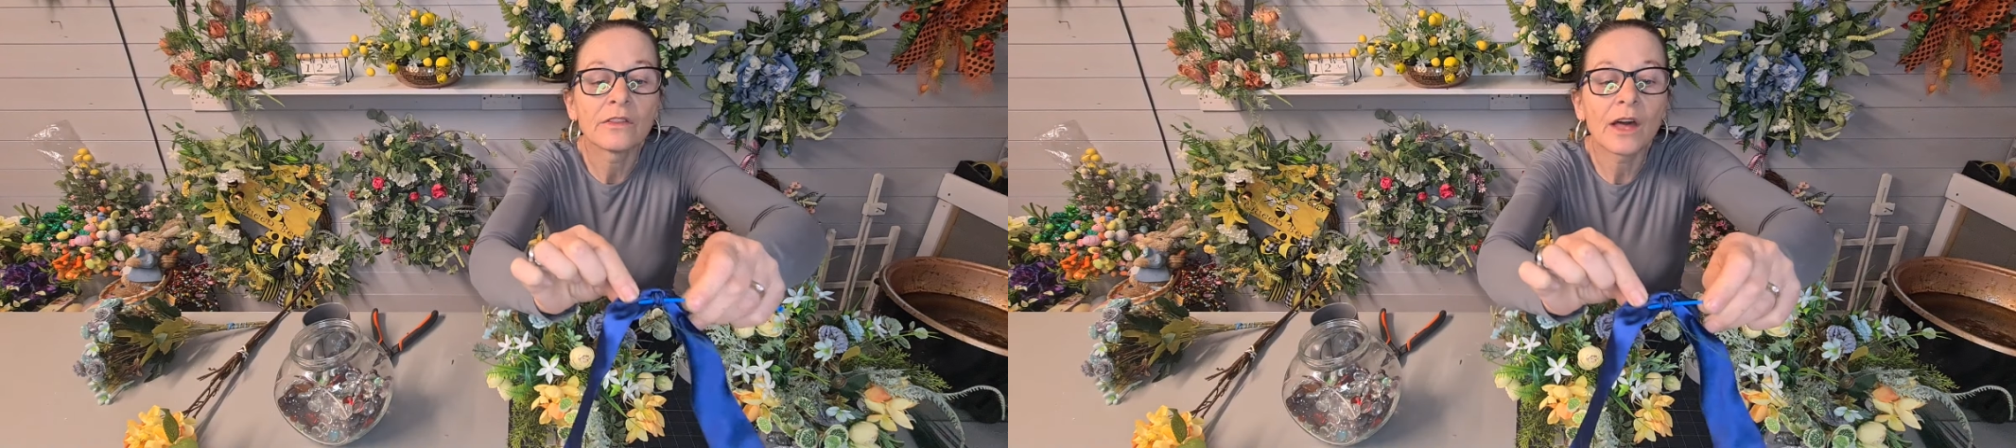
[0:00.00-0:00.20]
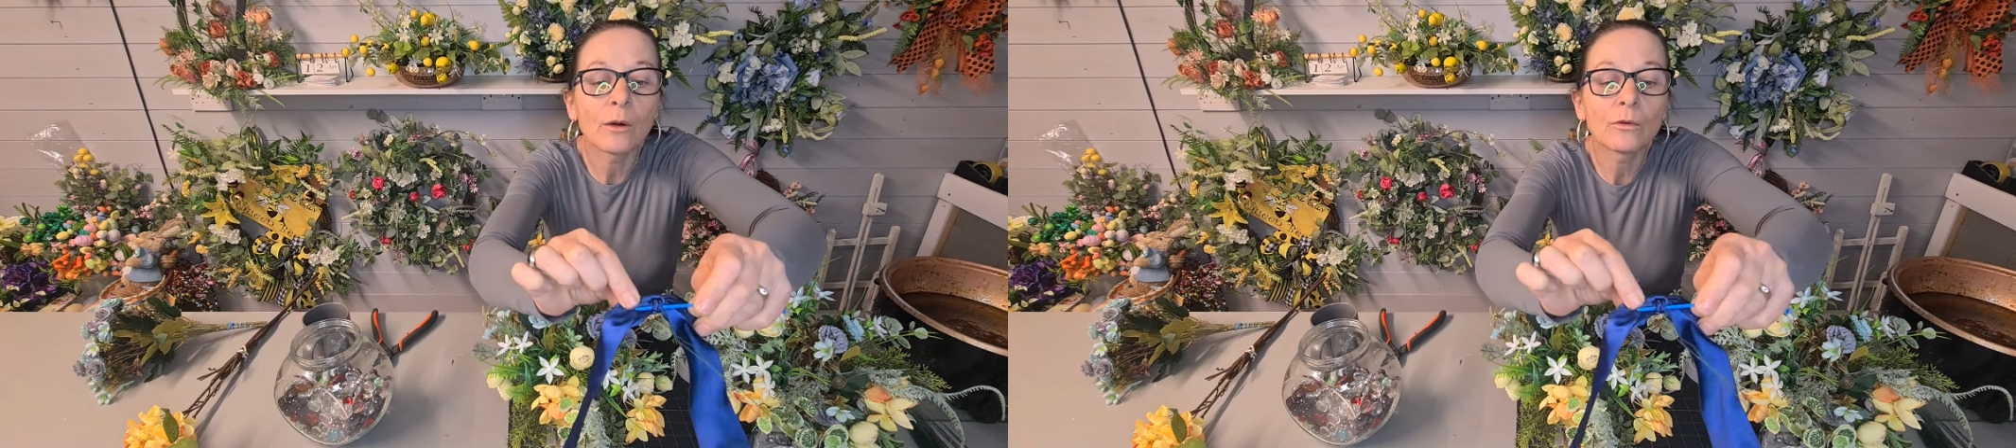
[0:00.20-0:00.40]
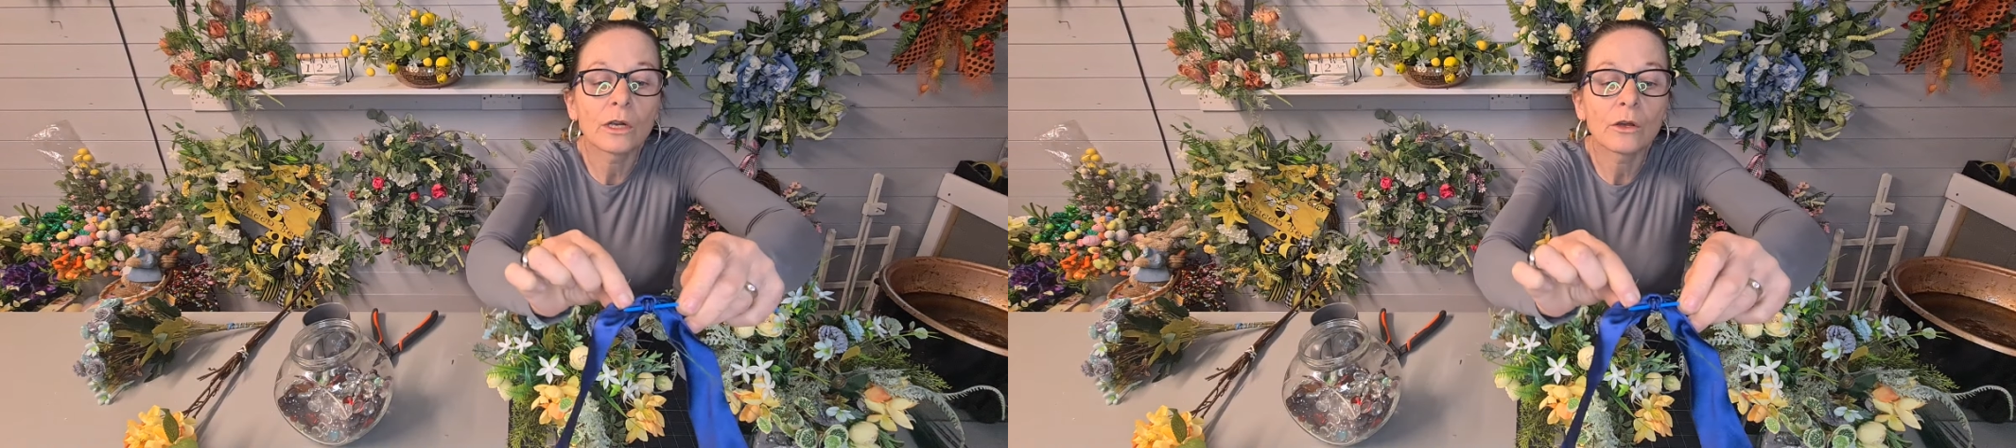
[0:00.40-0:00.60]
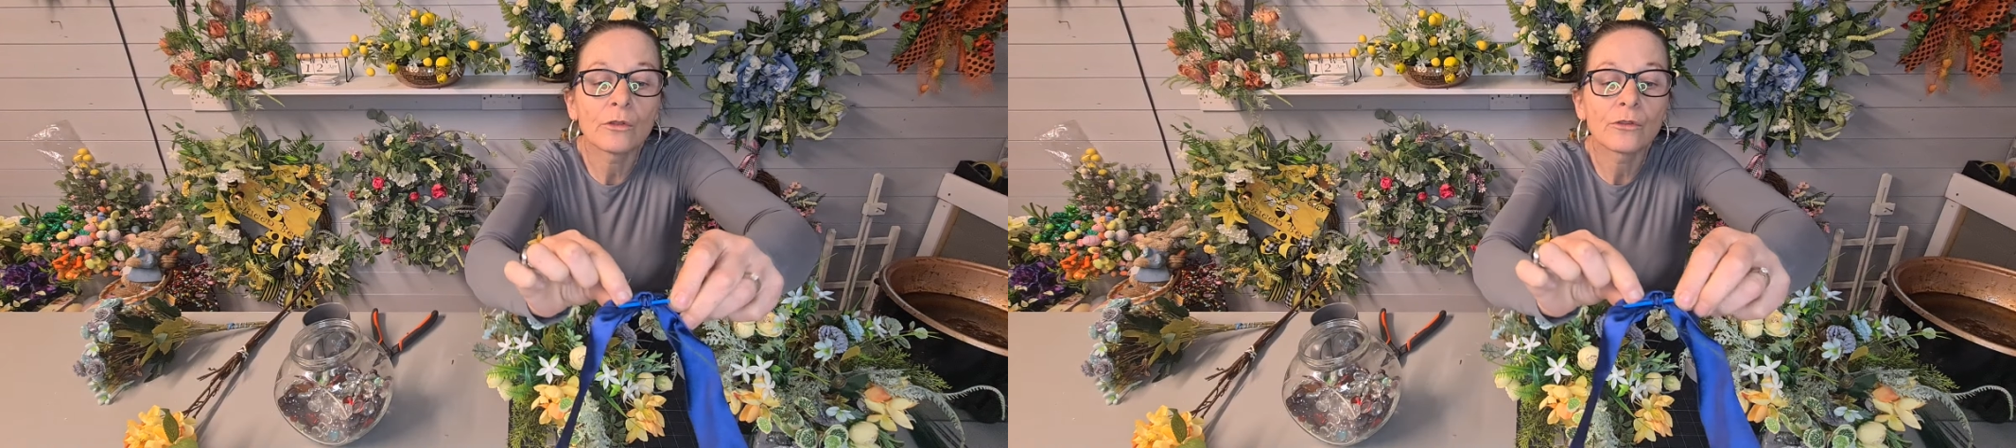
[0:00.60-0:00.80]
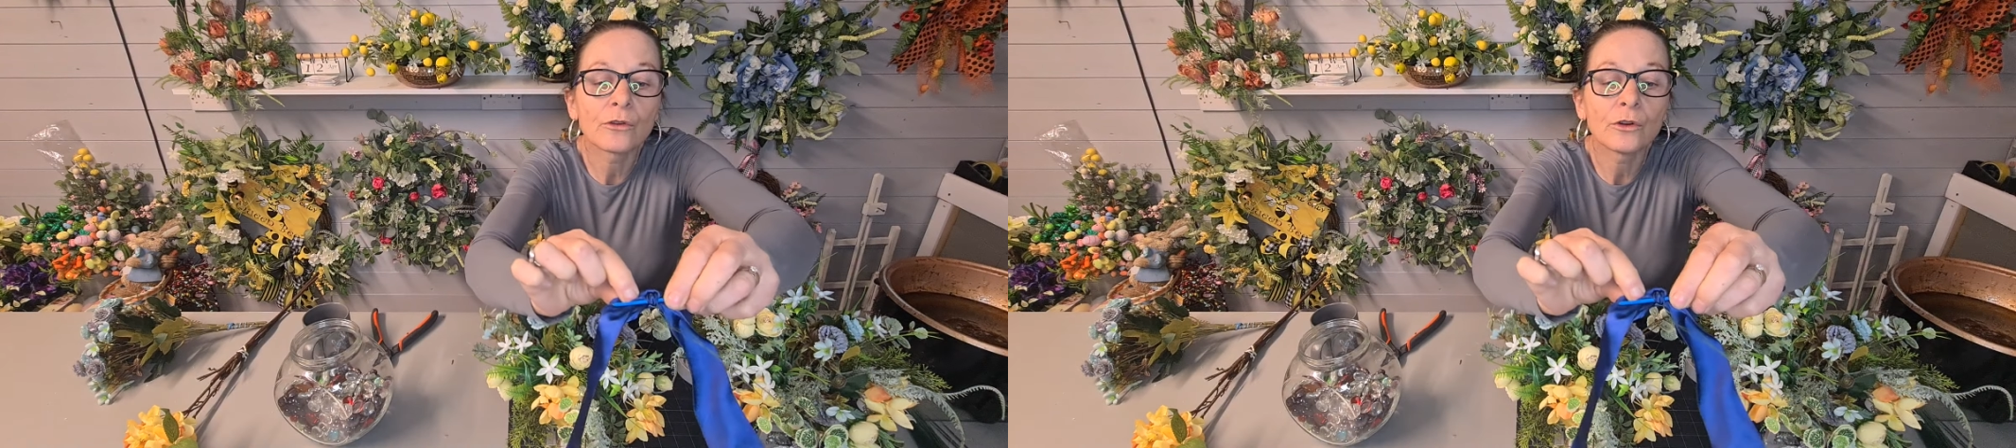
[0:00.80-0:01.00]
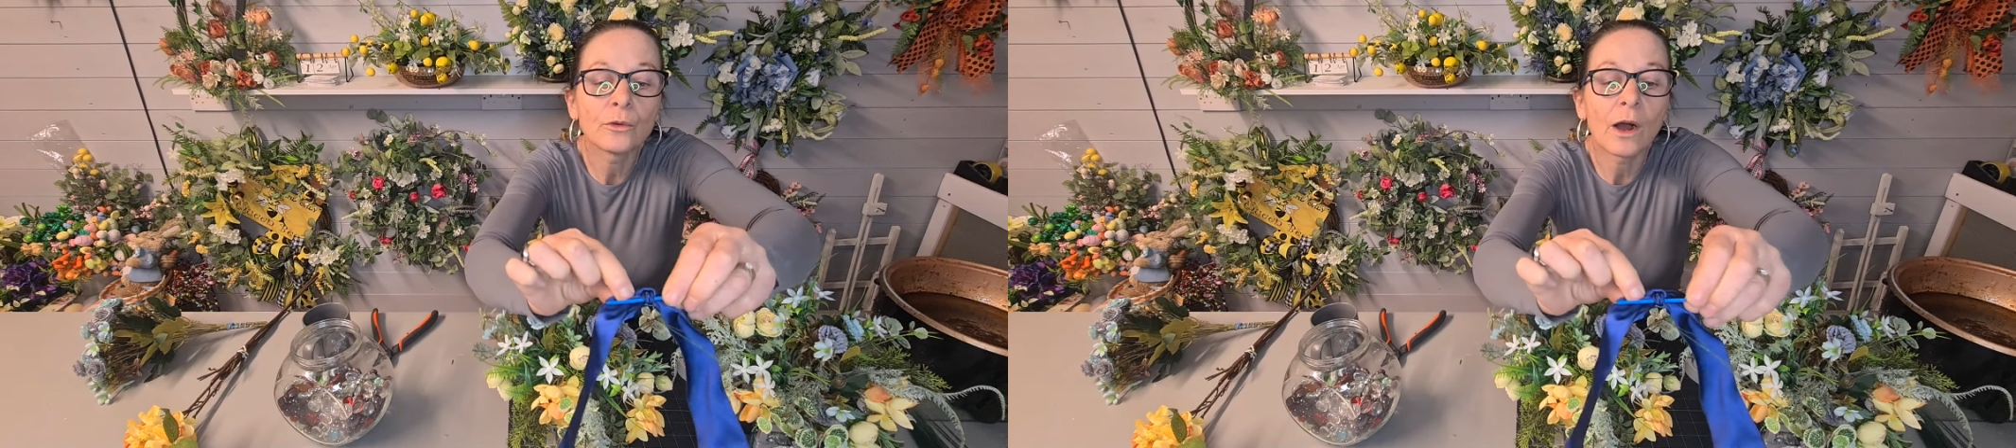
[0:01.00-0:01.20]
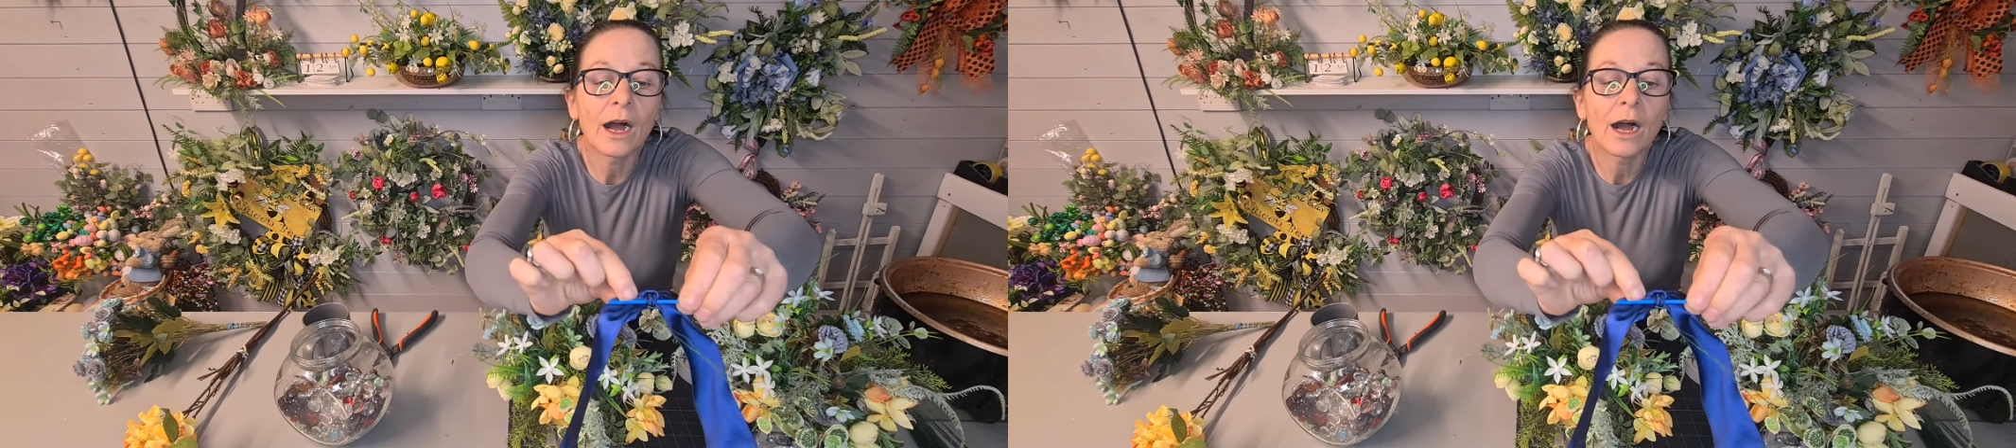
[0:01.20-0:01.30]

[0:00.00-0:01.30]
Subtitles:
that will go through